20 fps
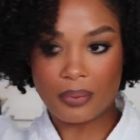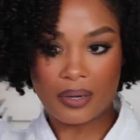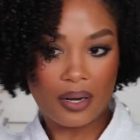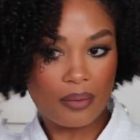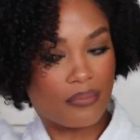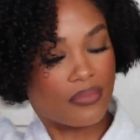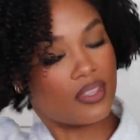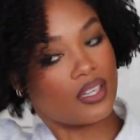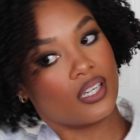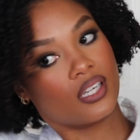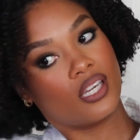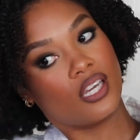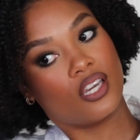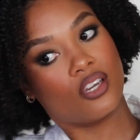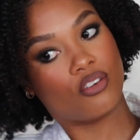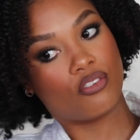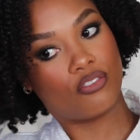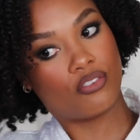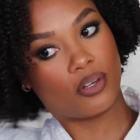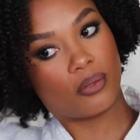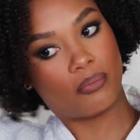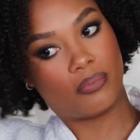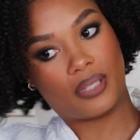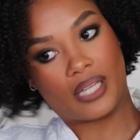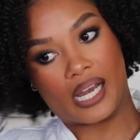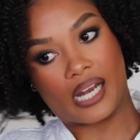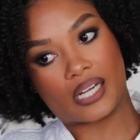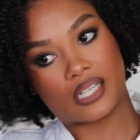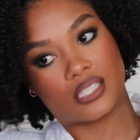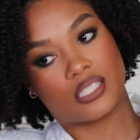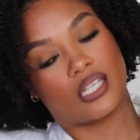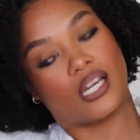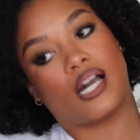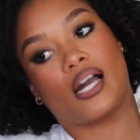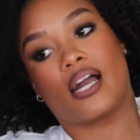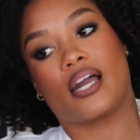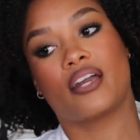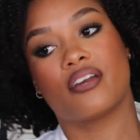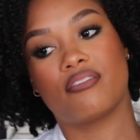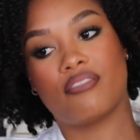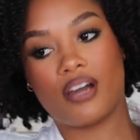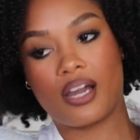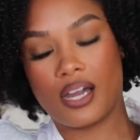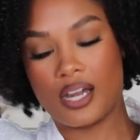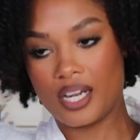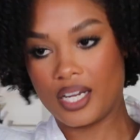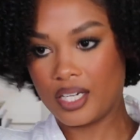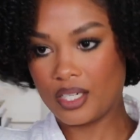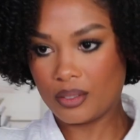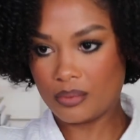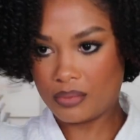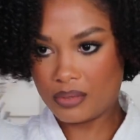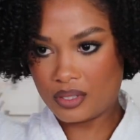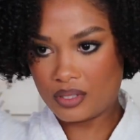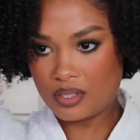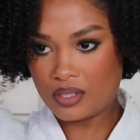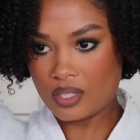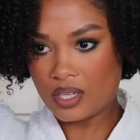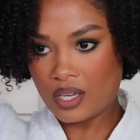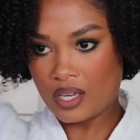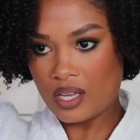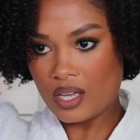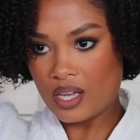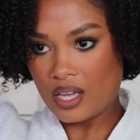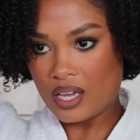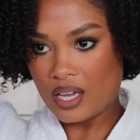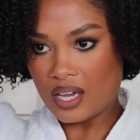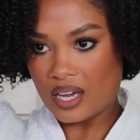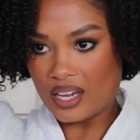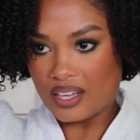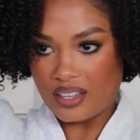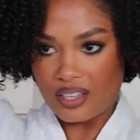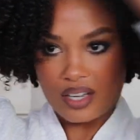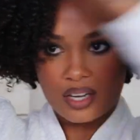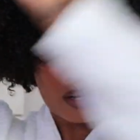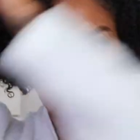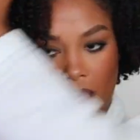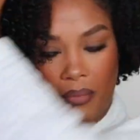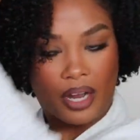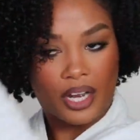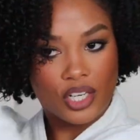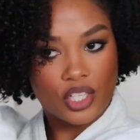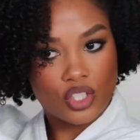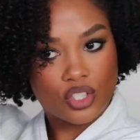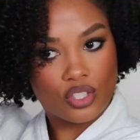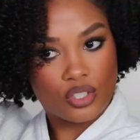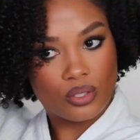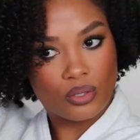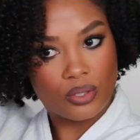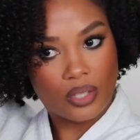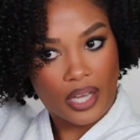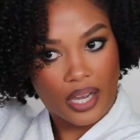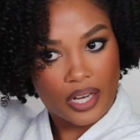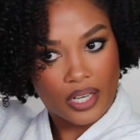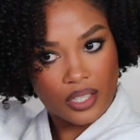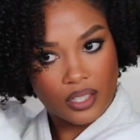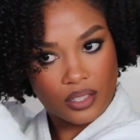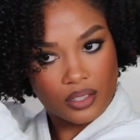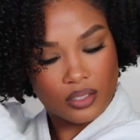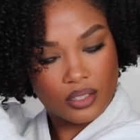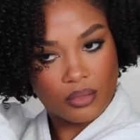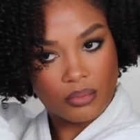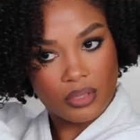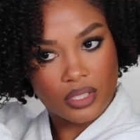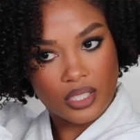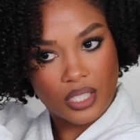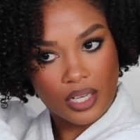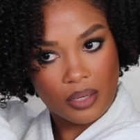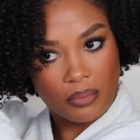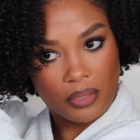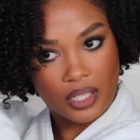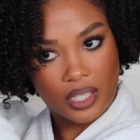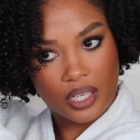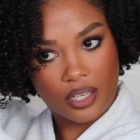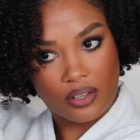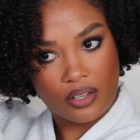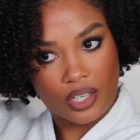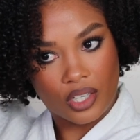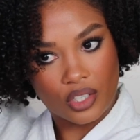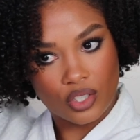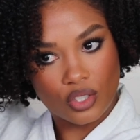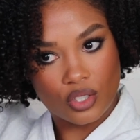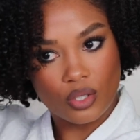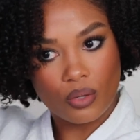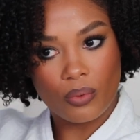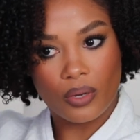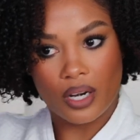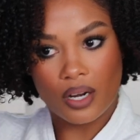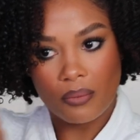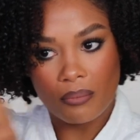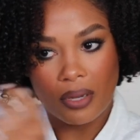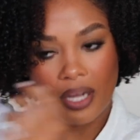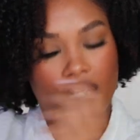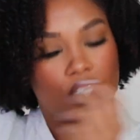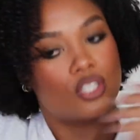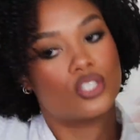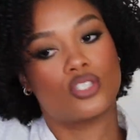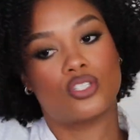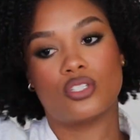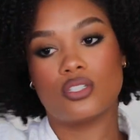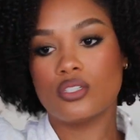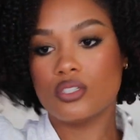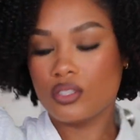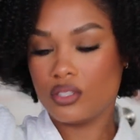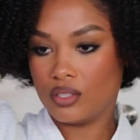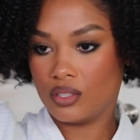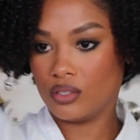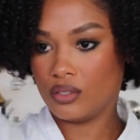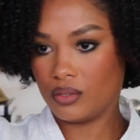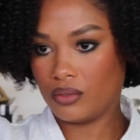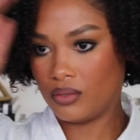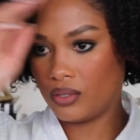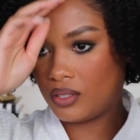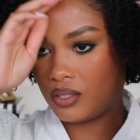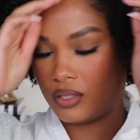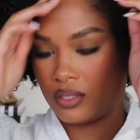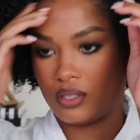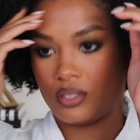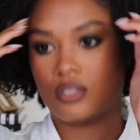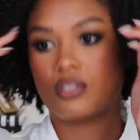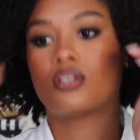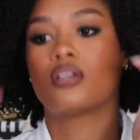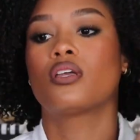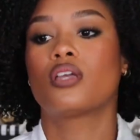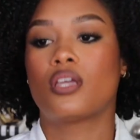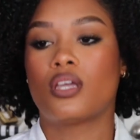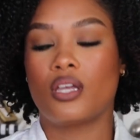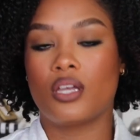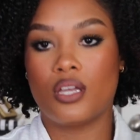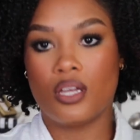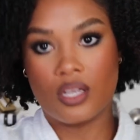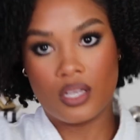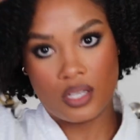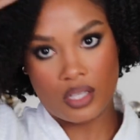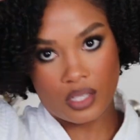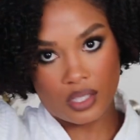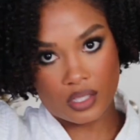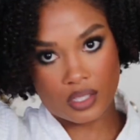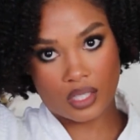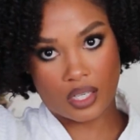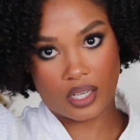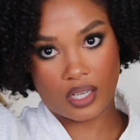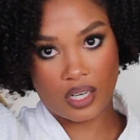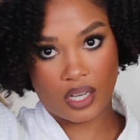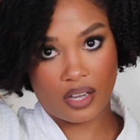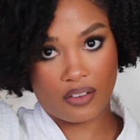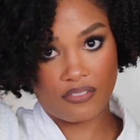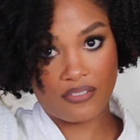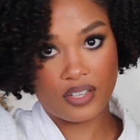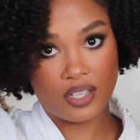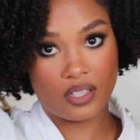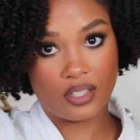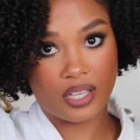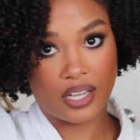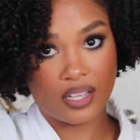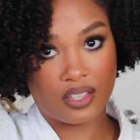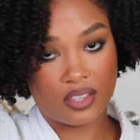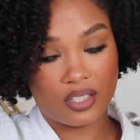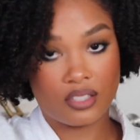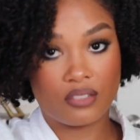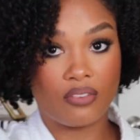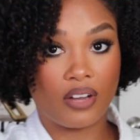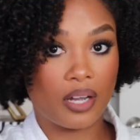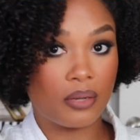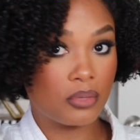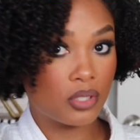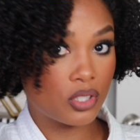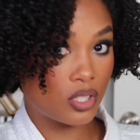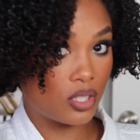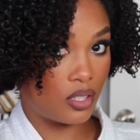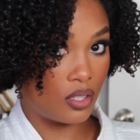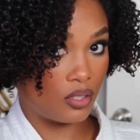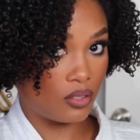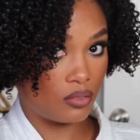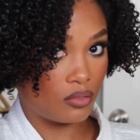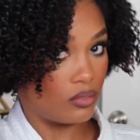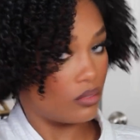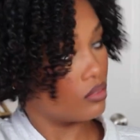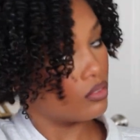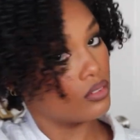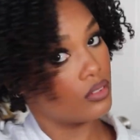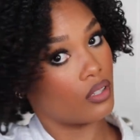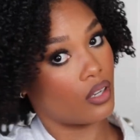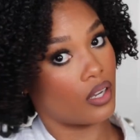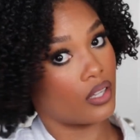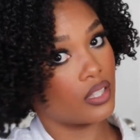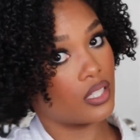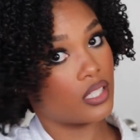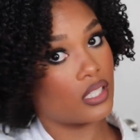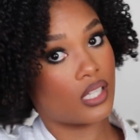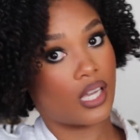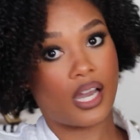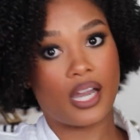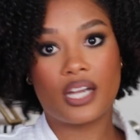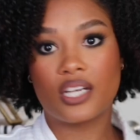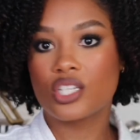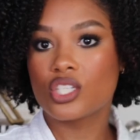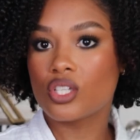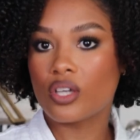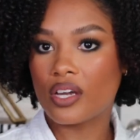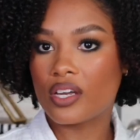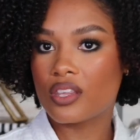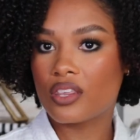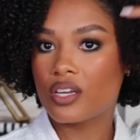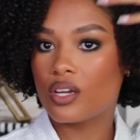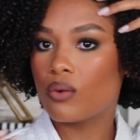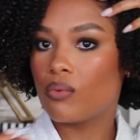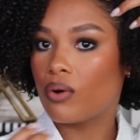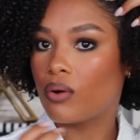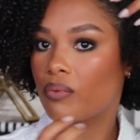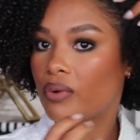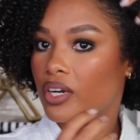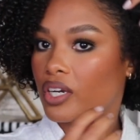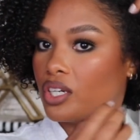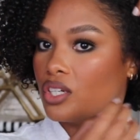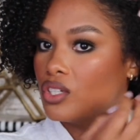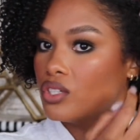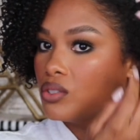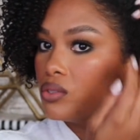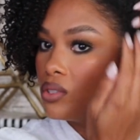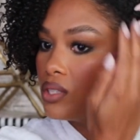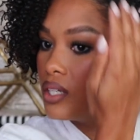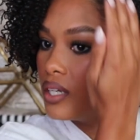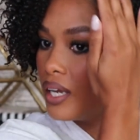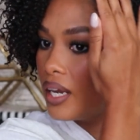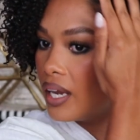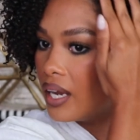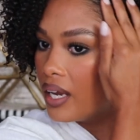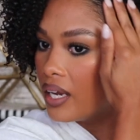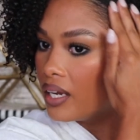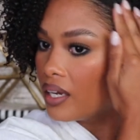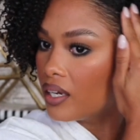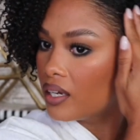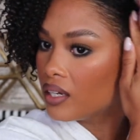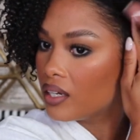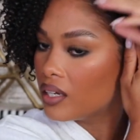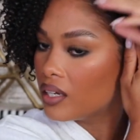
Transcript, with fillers: but I'm thinking for black tie vibes, I think I might do like some statement earrings. So what I might do is kind of, I feel like this vibe is cute on the side. So I think what we're gonna do today